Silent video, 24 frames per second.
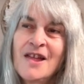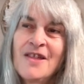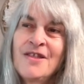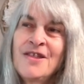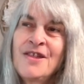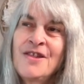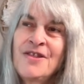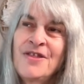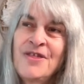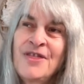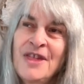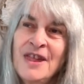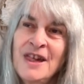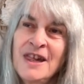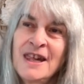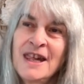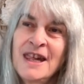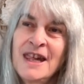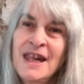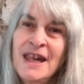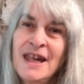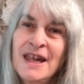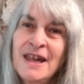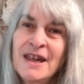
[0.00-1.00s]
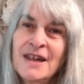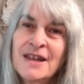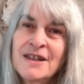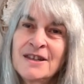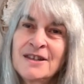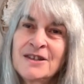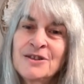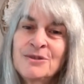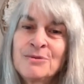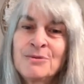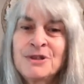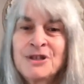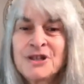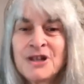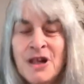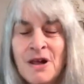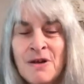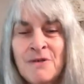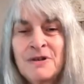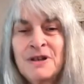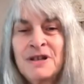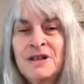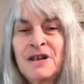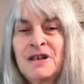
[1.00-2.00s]
The thing is, what's
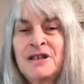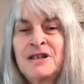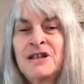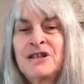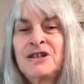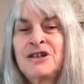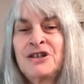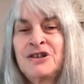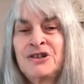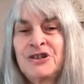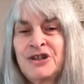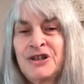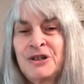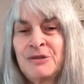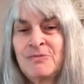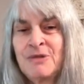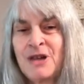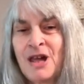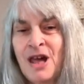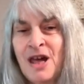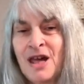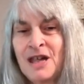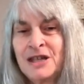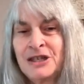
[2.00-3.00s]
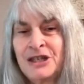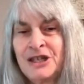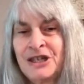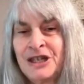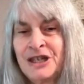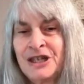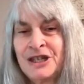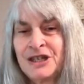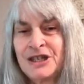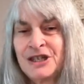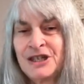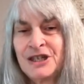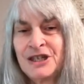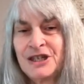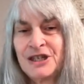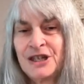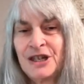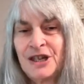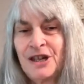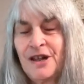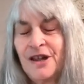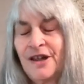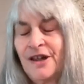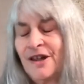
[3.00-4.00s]
going on in your subconscious,
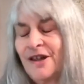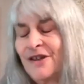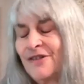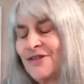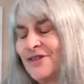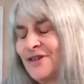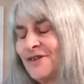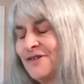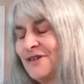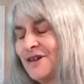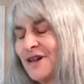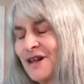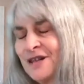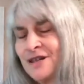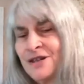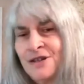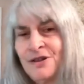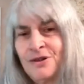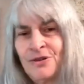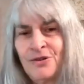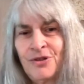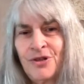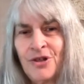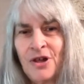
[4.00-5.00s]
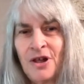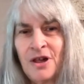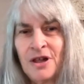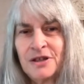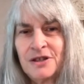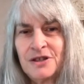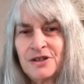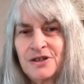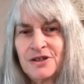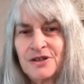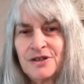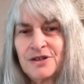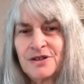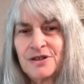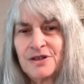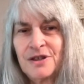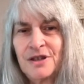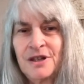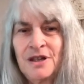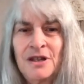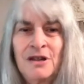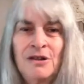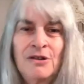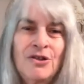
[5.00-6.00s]
they're not new thoughts
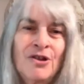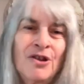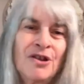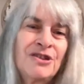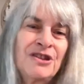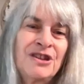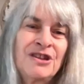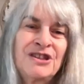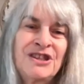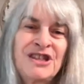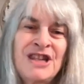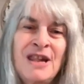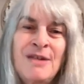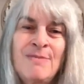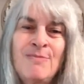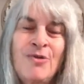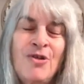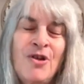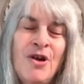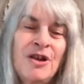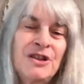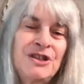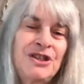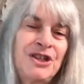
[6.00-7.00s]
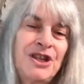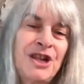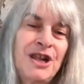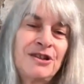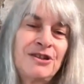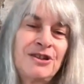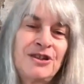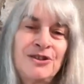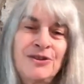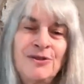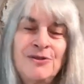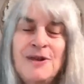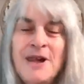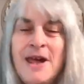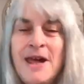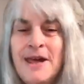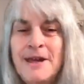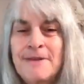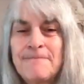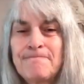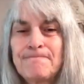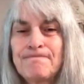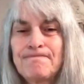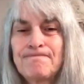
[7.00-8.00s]
you thought the same thoughts
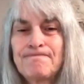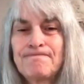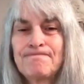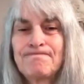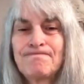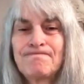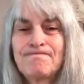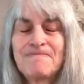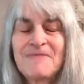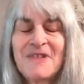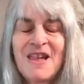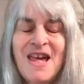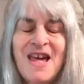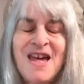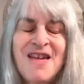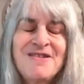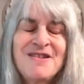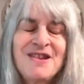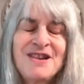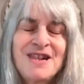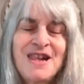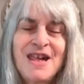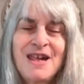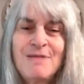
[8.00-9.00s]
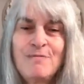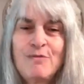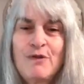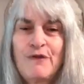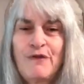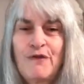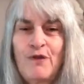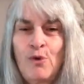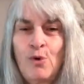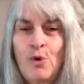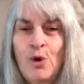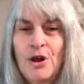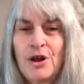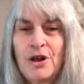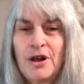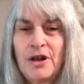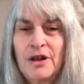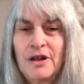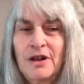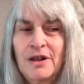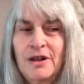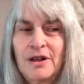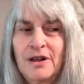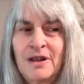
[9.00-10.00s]
yesterday, and the day before,
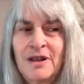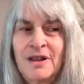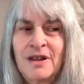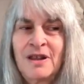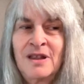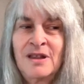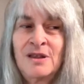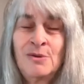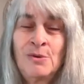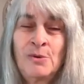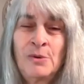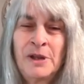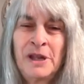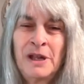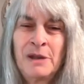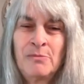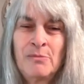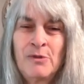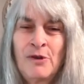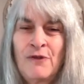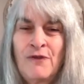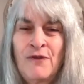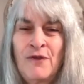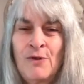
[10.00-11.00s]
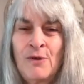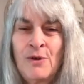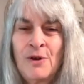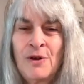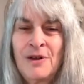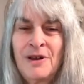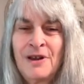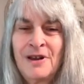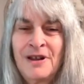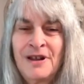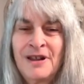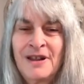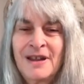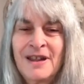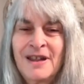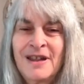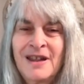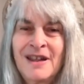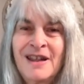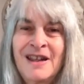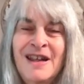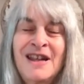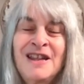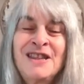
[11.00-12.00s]
and the week before,
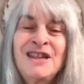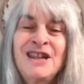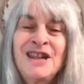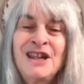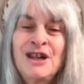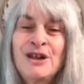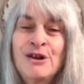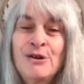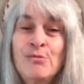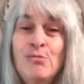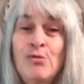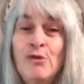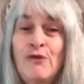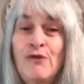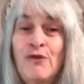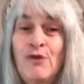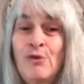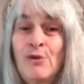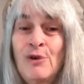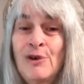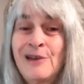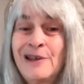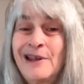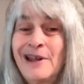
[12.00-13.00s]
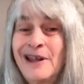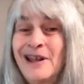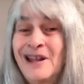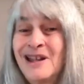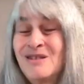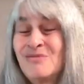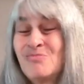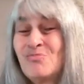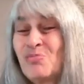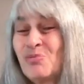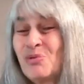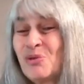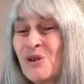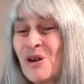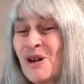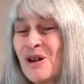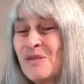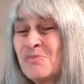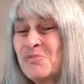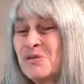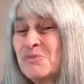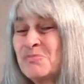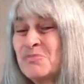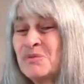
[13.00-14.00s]
and the year before, and
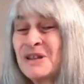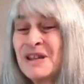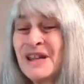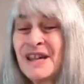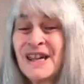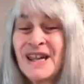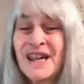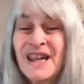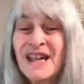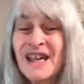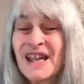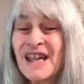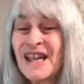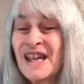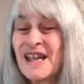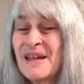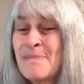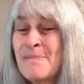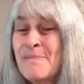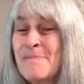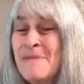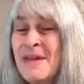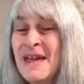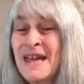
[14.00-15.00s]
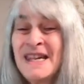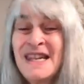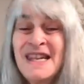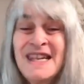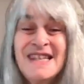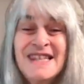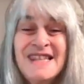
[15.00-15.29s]
probably many